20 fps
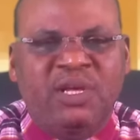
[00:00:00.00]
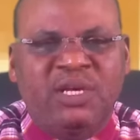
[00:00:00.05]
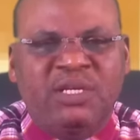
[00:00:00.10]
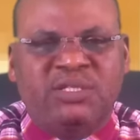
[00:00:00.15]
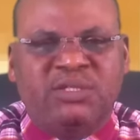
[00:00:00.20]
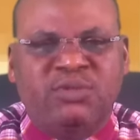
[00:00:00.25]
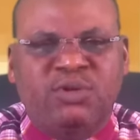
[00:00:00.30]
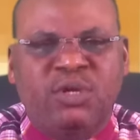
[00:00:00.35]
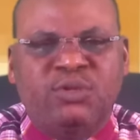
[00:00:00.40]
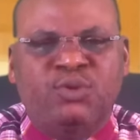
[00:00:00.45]

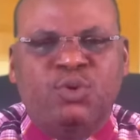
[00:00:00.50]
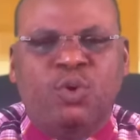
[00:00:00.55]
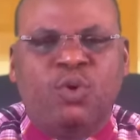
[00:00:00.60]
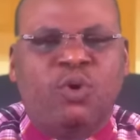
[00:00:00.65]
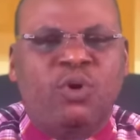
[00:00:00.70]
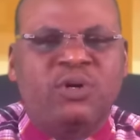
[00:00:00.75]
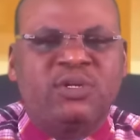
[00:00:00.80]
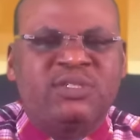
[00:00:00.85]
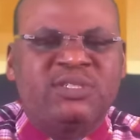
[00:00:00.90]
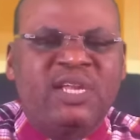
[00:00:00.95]
is not to
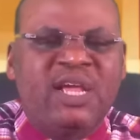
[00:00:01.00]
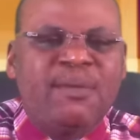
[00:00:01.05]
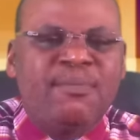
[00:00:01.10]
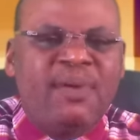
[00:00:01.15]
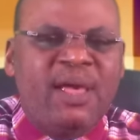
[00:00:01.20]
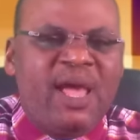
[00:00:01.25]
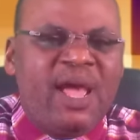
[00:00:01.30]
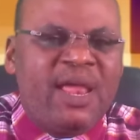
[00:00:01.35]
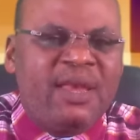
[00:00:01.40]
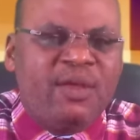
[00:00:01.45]

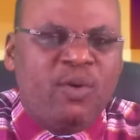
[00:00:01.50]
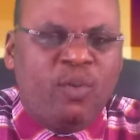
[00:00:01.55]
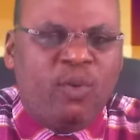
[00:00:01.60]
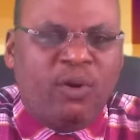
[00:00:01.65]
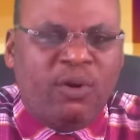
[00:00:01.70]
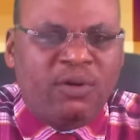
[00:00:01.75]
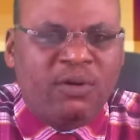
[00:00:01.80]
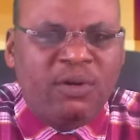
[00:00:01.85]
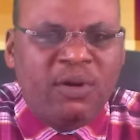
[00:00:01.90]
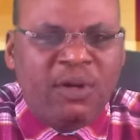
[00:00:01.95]
condemn
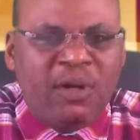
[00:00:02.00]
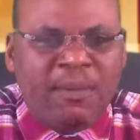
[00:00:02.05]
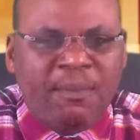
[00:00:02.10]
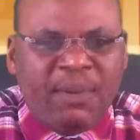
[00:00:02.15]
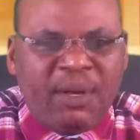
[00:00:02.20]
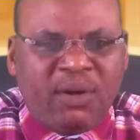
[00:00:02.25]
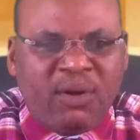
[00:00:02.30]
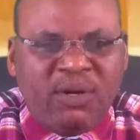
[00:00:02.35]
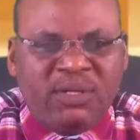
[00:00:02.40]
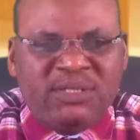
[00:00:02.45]
anyone,
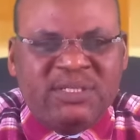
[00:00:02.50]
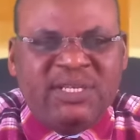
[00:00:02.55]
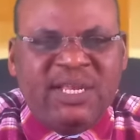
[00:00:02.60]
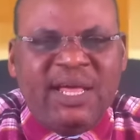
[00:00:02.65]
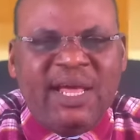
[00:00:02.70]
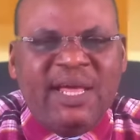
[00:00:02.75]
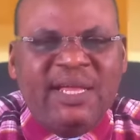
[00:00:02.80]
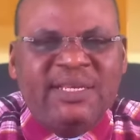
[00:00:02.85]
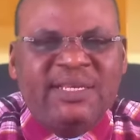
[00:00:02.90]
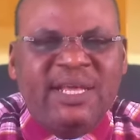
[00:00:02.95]
because
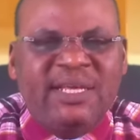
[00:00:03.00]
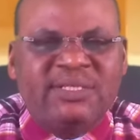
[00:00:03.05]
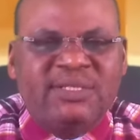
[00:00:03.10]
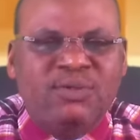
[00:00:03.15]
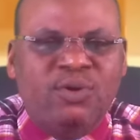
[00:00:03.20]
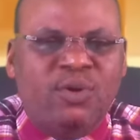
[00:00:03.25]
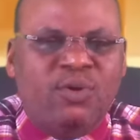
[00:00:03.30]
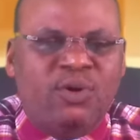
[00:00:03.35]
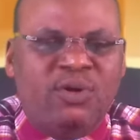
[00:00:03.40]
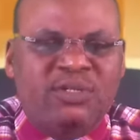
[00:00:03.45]
there
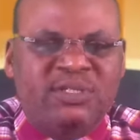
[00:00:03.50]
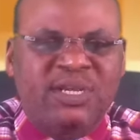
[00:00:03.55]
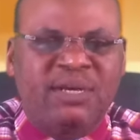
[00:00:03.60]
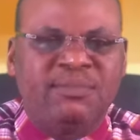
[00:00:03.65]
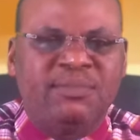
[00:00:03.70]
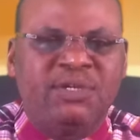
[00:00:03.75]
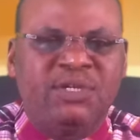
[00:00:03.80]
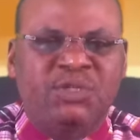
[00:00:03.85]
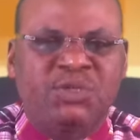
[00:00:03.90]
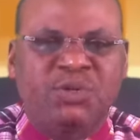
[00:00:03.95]
is no
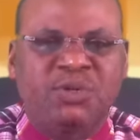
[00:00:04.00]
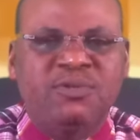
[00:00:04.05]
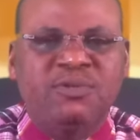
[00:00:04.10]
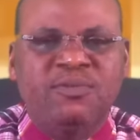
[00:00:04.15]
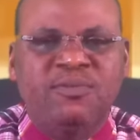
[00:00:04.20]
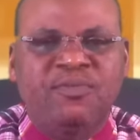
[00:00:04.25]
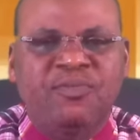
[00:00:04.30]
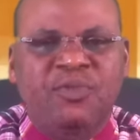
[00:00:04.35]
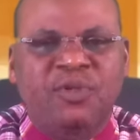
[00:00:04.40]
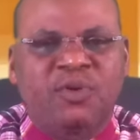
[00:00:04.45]

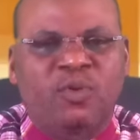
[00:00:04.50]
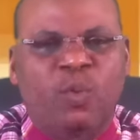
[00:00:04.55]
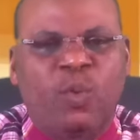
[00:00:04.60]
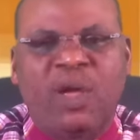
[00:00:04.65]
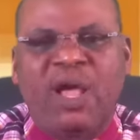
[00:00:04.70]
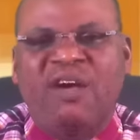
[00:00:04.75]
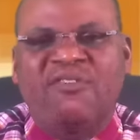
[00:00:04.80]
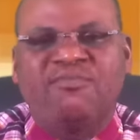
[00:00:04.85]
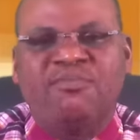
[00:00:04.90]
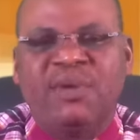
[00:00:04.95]
condemnation.
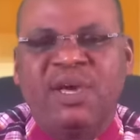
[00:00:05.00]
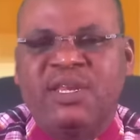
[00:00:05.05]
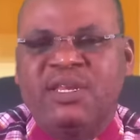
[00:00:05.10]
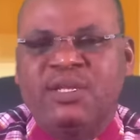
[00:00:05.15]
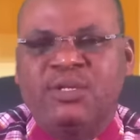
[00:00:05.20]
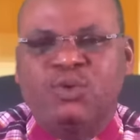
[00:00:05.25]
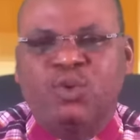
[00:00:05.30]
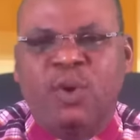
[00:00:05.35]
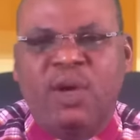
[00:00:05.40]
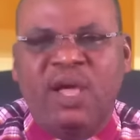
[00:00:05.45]
We have made
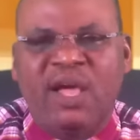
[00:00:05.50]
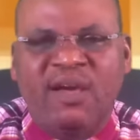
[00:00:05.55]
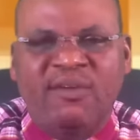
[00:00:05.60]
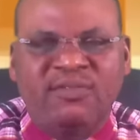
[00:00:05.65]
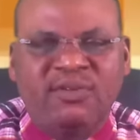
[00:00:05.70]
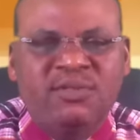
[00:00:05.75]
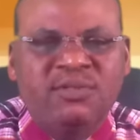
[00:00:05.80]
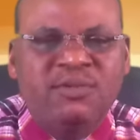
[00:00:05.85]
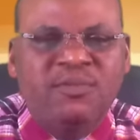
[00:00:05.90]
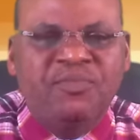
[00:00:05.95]
it to
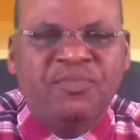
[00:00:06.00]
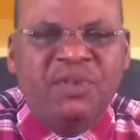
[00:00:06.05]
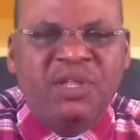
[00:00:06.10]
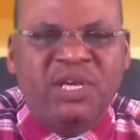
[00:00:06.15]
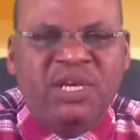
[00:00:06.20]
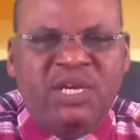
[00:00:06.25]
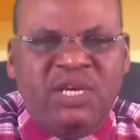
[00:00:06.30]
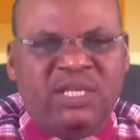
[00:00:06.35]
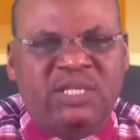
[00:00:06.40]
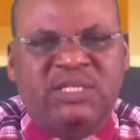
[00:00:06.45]
heaven.
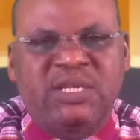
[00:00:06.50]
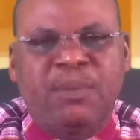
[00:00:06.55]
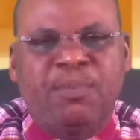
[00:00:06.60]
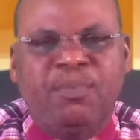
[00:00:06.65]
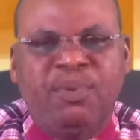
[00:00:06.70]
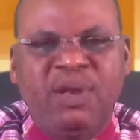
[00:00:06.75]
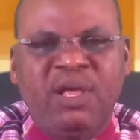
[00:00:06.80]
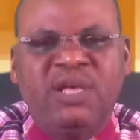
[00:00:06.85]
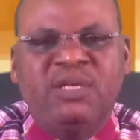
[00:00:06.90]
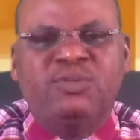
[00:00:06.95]
It is a
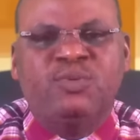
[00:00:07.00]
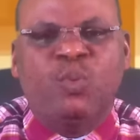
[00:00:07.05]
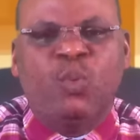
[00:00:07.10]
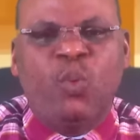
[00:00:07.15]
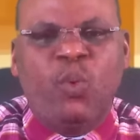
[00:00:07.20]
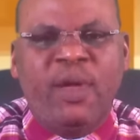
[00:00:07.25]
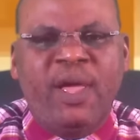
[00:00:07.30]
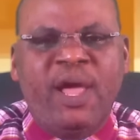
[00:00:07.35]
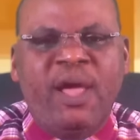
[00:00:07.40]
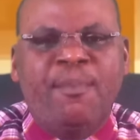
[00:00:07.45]
place
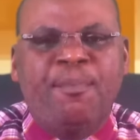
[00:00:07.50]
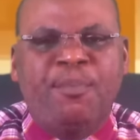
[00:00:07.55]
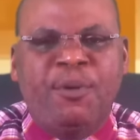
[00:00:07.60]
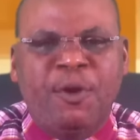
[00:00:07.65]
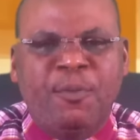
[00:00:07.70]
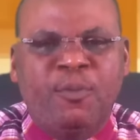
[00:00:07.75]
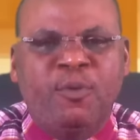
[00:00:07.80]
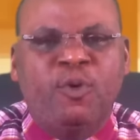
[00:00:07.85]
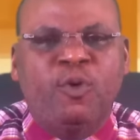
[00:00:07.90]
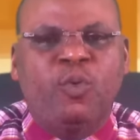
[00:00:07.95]
where
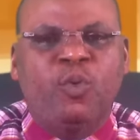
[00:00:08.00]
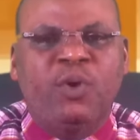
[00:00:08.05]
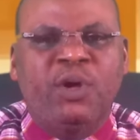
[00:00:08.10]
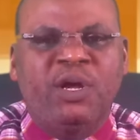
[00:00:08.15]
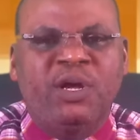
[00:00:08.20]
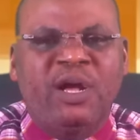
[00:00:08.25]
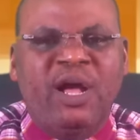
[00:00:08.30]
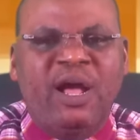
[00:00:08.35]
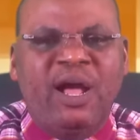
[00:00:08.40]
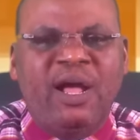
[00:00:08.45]
people
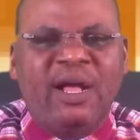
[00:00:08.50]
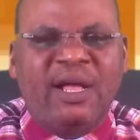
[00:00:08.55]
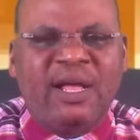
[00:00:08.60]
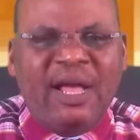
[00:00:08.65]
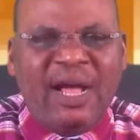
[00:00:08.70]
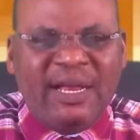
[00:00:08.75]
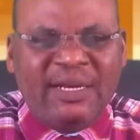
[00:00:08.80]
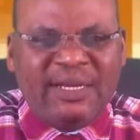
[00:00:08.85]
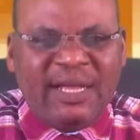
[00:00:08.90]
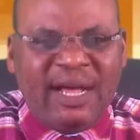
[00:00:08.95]
will
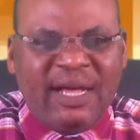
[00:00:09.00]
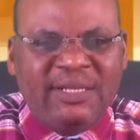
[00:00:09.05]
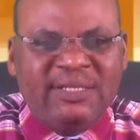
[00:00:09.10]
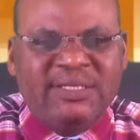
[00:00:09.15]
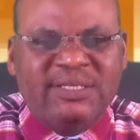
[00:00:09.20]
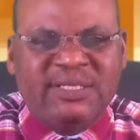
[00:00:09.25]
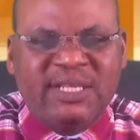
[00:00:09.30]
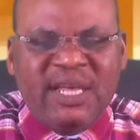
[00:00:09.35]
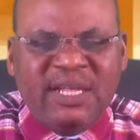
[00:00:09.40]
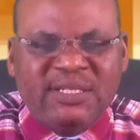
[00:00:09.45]
gather,
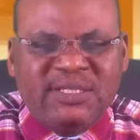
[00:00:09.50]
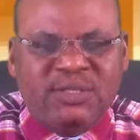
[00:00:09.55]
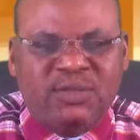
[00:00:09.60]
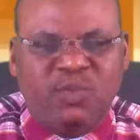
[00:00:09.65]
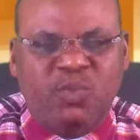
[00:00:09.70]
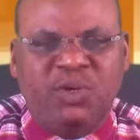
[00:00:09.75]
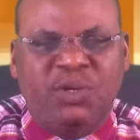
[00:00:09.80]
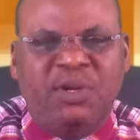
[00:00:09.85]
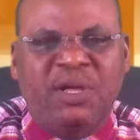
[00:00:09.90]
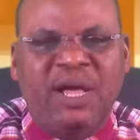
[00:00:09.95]
saints
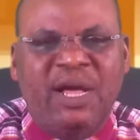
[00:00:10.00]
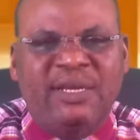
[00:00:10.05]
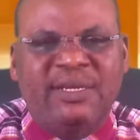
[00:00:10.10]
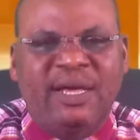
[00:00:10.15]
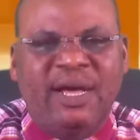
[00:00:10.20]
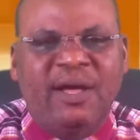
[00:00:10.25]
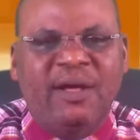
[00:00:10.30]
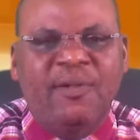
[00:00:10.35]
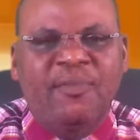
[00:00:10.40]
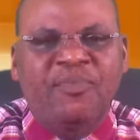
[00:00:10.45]
will
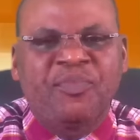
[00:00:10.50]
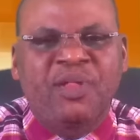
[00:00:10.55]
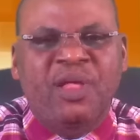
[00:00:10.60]
gather,